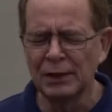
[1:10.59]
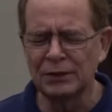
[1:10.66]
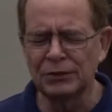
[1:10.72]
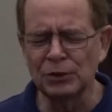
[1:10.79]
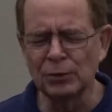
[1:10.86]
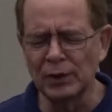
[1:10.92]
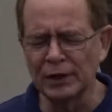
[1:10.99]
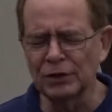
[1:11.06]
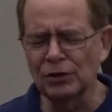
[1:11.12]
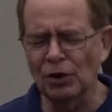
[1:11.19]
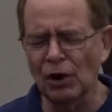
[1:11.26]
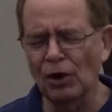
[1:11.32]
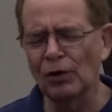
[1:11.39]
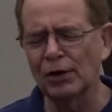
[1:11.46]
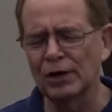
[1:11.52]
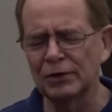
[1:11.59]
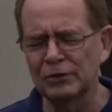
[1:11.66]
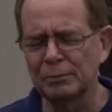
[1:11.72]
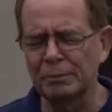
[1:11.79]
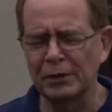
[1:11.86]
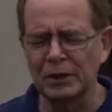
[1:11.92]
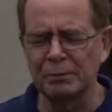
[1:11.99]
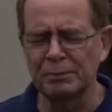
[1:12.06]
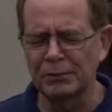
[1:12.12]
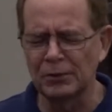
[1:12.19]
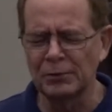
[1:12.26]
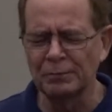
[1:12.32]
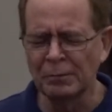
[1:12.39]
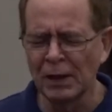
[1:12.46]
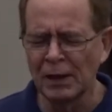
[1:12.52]
to encourage
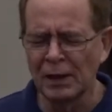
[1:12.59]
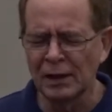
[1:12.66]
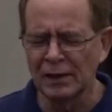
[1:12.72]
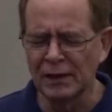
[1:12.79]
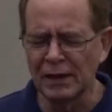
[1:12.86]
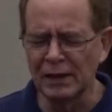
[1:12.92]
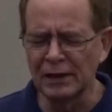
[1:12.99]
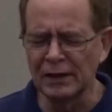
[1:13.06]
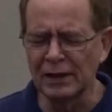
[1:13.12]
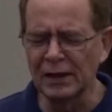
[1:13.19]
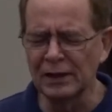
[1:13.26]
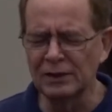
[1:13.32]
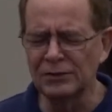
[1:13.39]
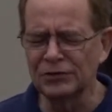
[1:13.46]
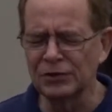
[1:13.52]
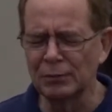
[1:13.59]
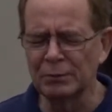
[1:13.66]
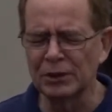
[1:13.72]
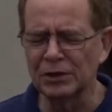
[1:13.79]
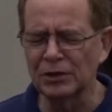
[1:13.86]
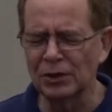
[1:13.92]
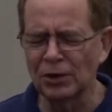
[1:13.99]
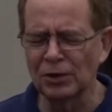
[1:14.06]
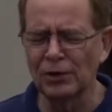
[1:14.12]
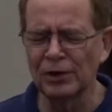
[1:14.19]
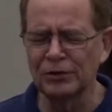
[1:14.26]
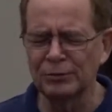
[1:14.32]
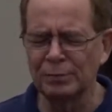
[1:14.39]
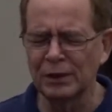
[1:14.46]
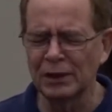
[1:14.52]
people that needed some
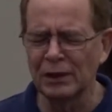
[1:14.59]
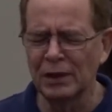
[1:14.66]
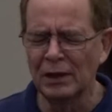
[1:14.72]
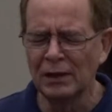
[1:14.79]
encouragement.